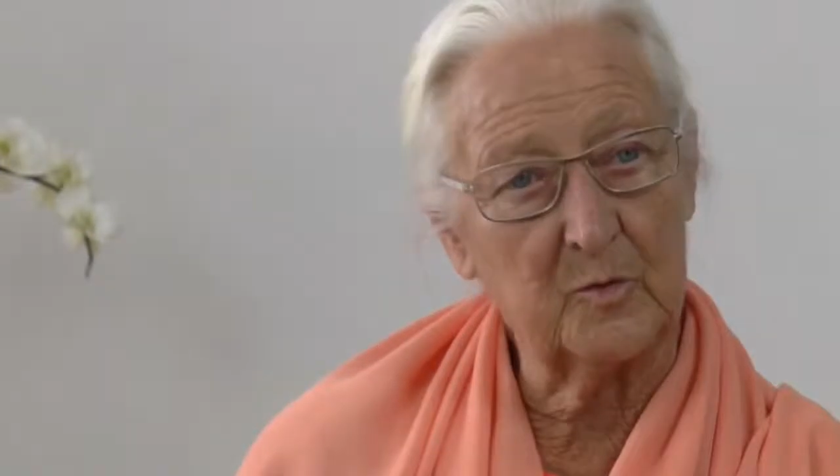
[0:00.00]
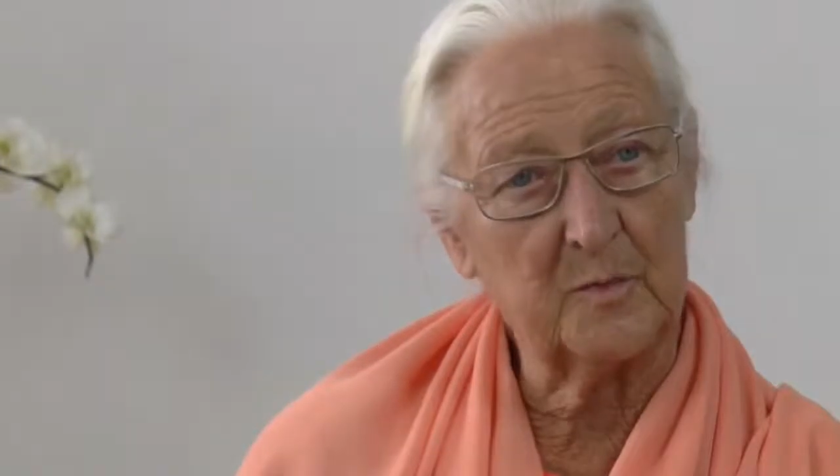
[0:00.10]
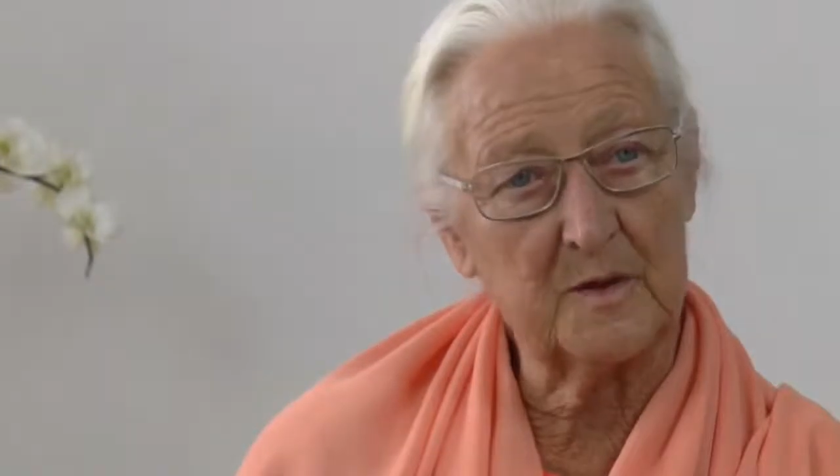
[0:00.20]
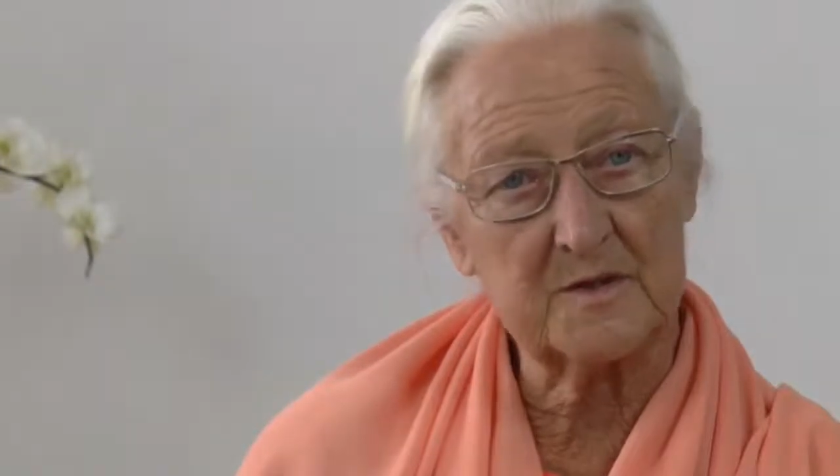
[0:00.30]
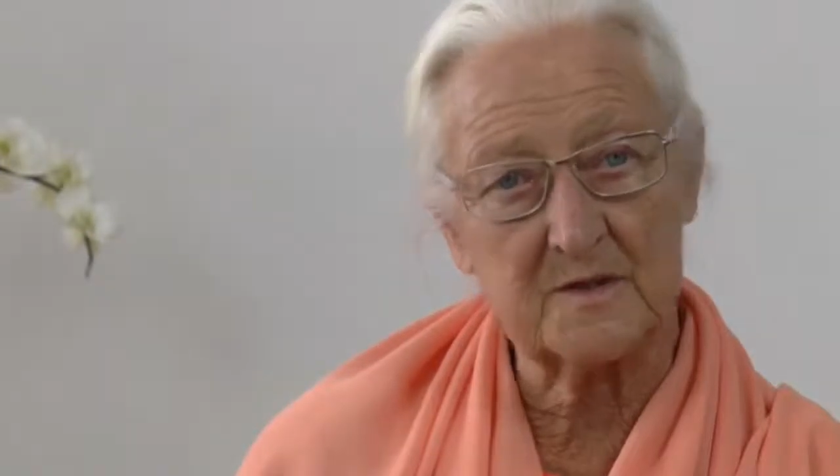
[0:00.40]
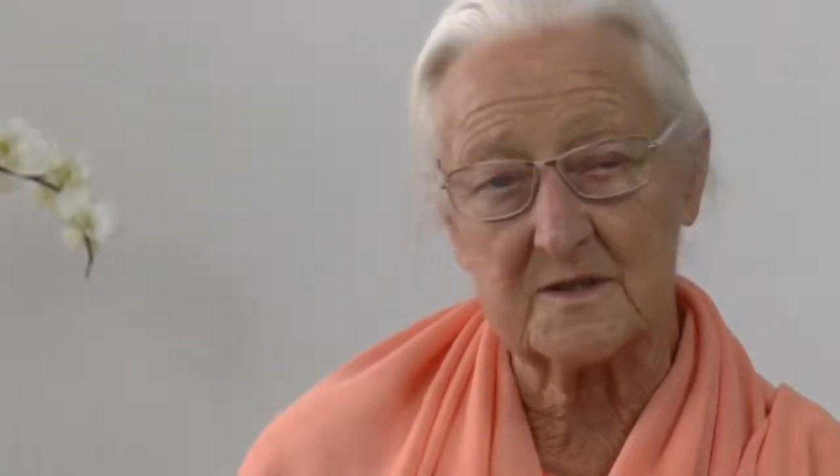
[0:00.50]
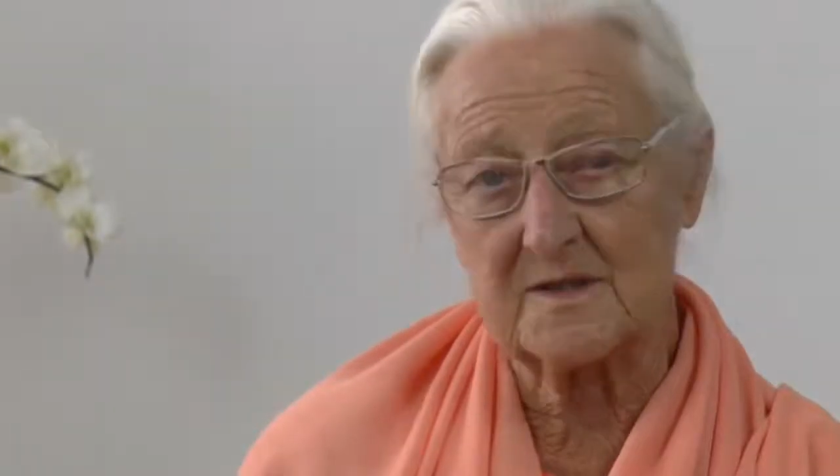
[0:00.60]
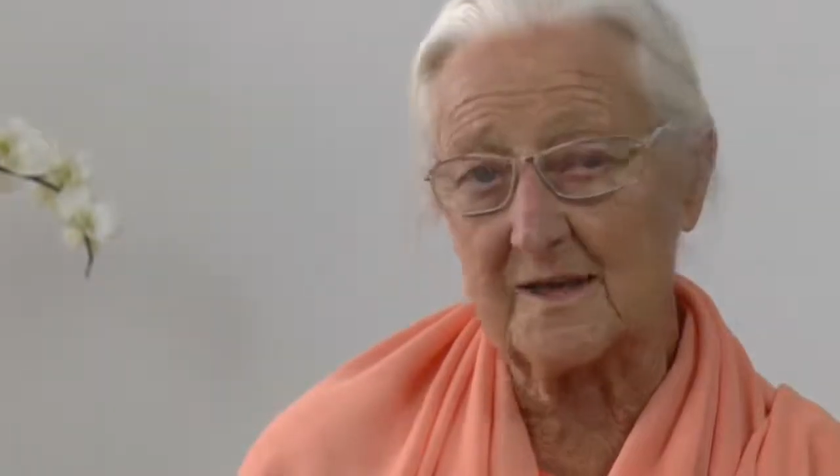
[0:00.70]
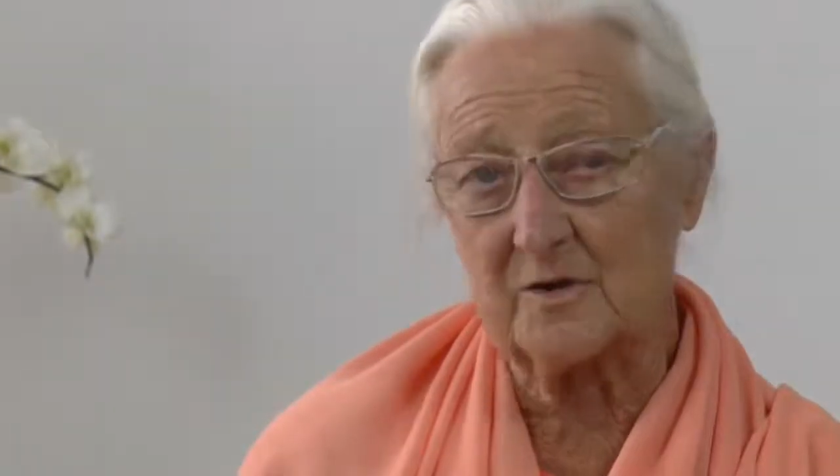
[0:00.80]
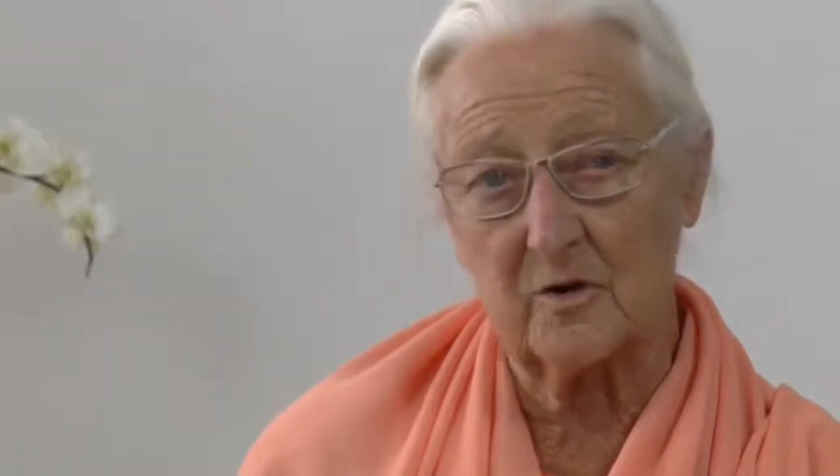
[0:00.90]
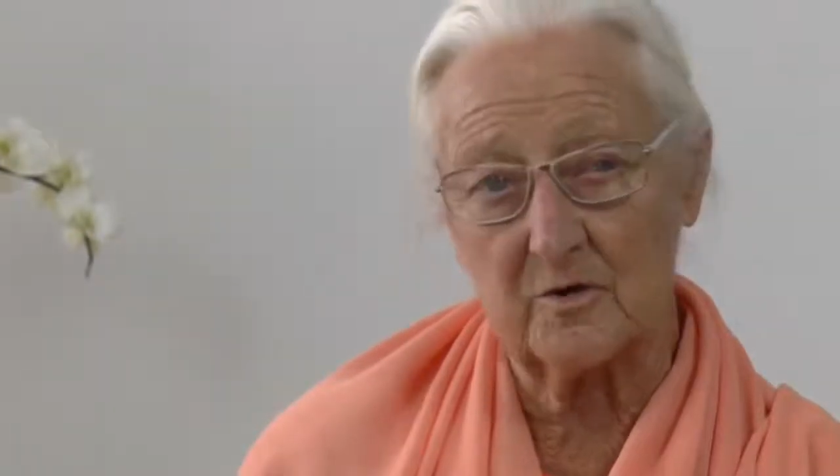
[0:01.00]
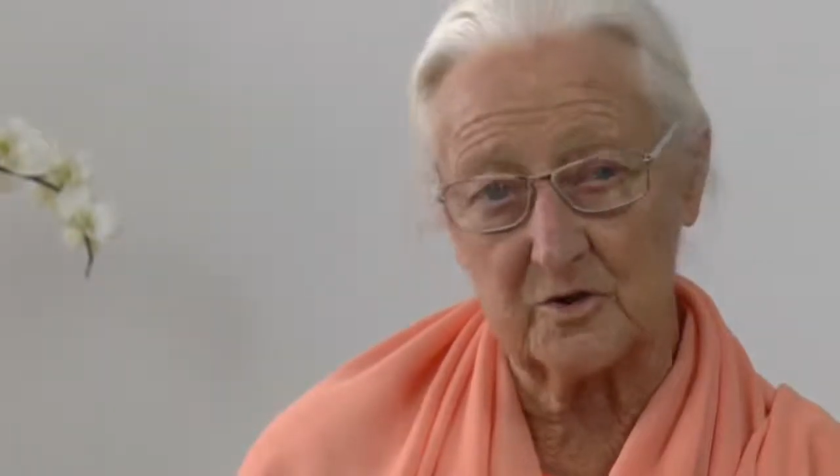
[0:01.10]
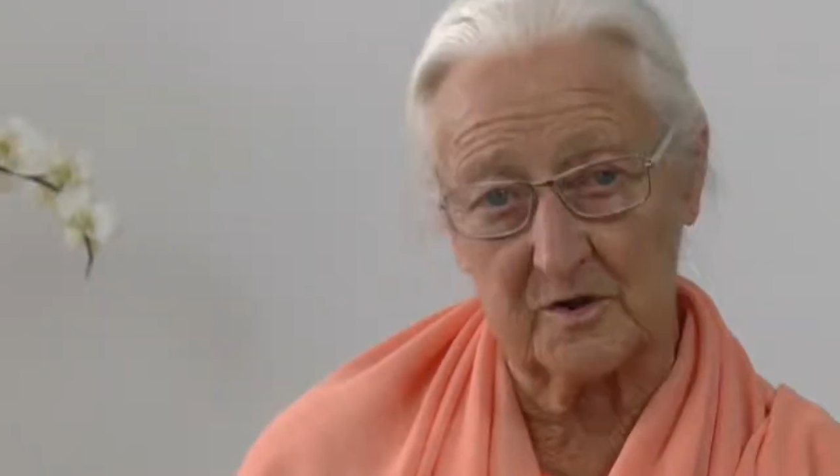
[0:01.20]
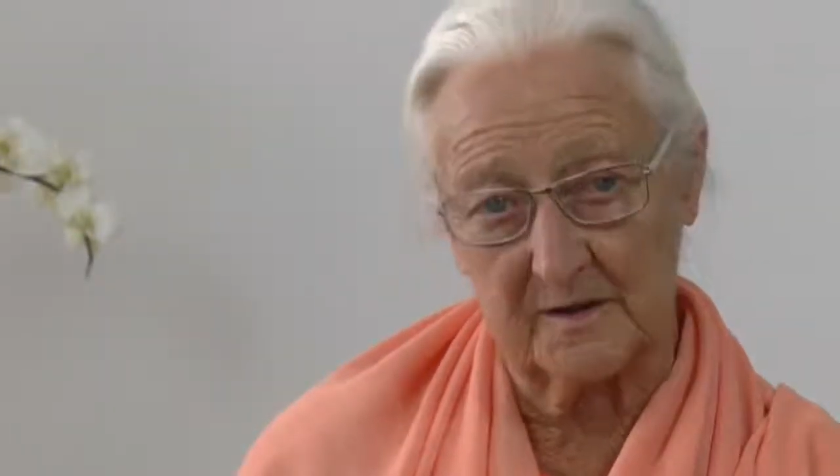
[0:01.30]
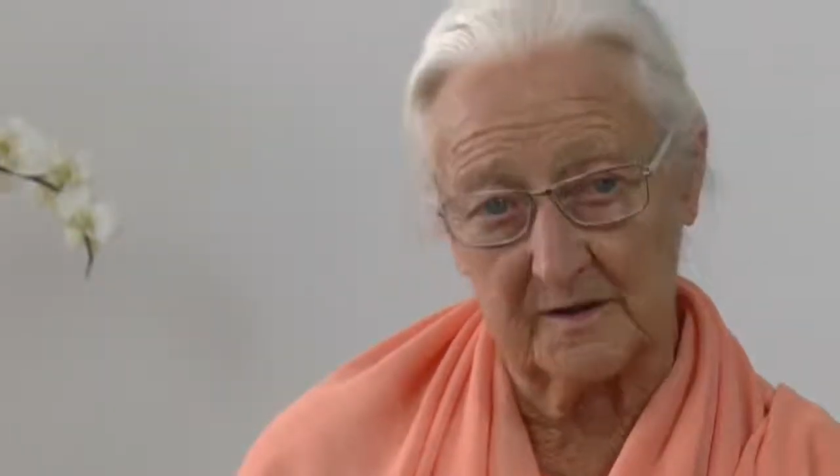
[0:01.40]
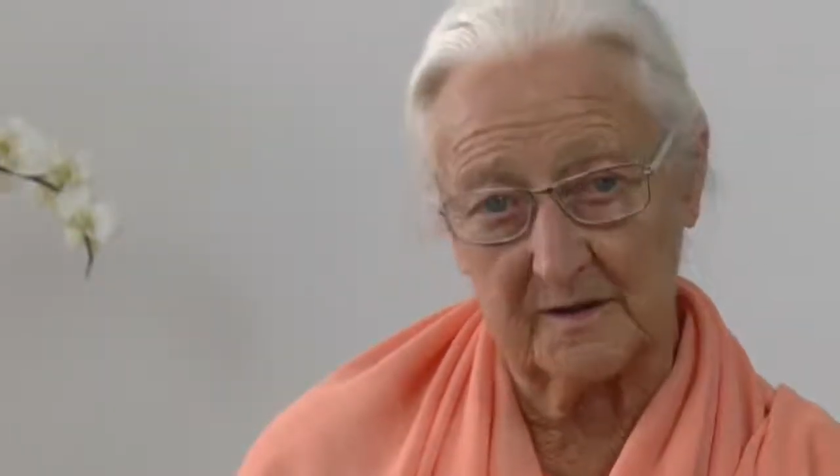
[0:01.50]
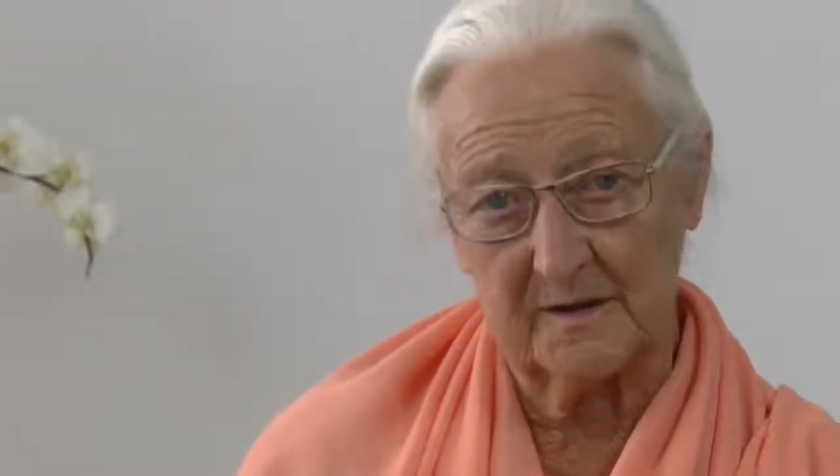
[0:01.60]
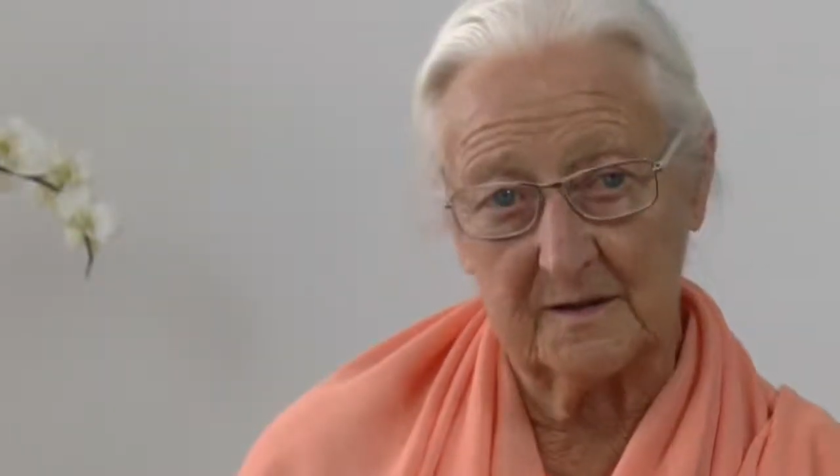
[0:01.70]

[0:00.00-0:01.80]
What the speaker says: person psychologically